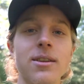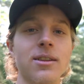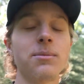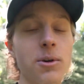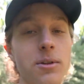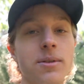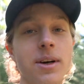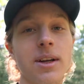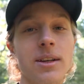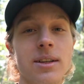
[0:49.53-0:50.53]
The
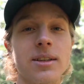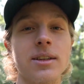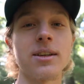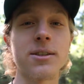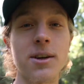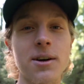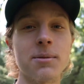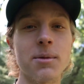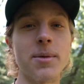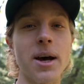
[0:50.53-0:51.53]
Moldavite is calling
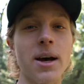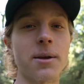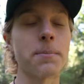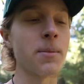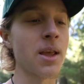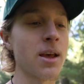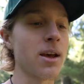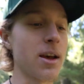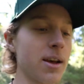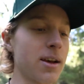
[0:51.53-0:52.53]
me back,
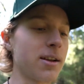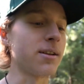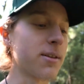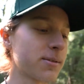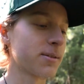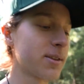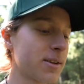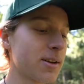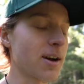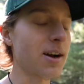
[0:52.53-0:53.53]
and
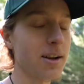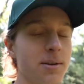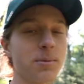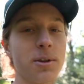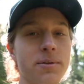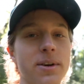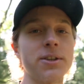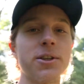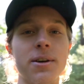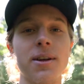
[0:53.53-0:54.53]
on your Moldavite
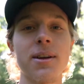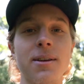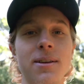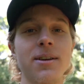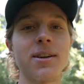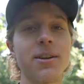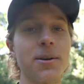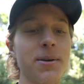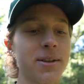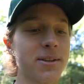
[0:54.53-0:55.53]
journey, you're going to
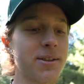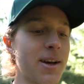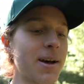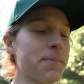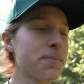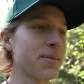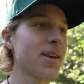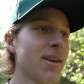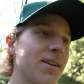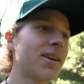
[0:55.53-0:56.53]
notice that
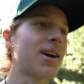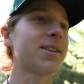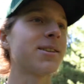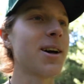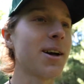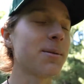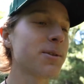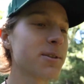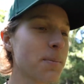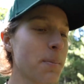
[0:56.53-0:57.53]
at
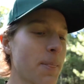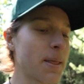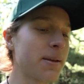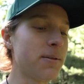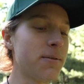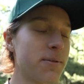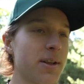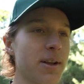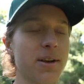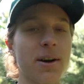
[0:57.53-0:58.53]
times you
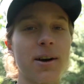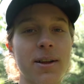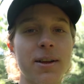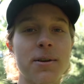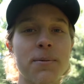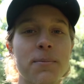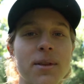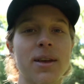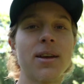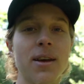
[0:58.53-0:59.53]
feel it calling you,
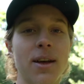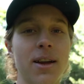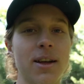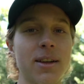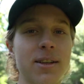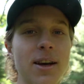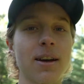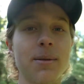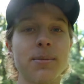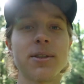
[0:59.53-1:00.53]
and at
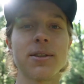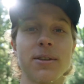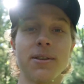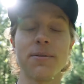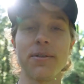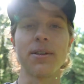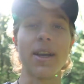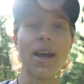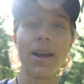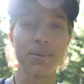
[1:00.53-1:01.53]
times you're feeling
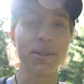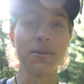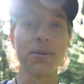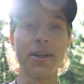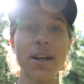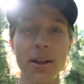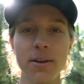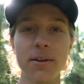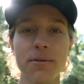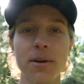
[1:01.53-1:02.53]
absolutely
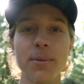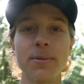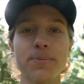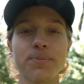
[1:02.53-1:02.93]
nothing from it,